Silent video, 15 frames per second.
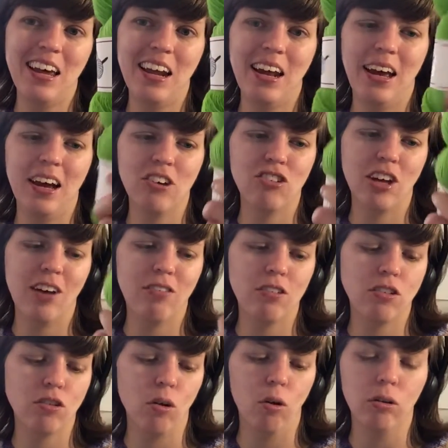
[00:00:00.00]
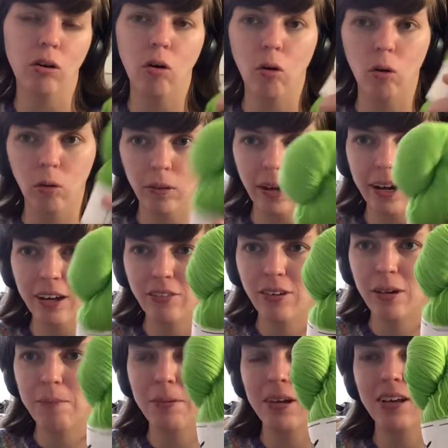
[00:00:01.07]
and I actually haven't sold a whole lot of
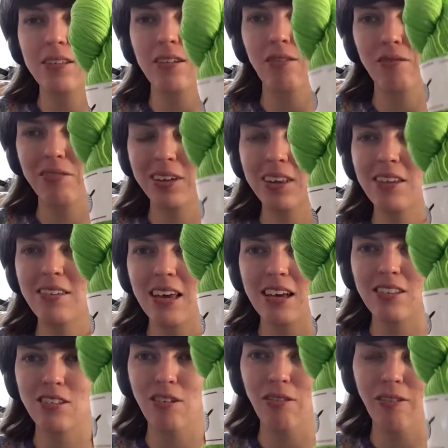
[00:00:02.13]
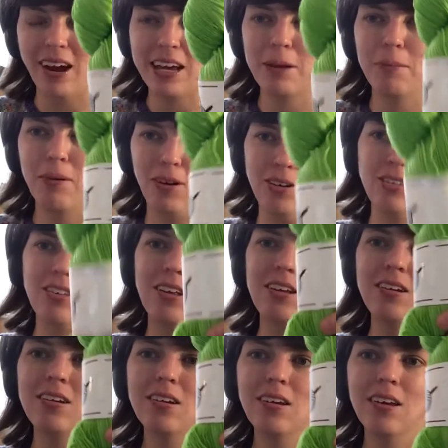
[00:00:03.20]
it because it really takes the right person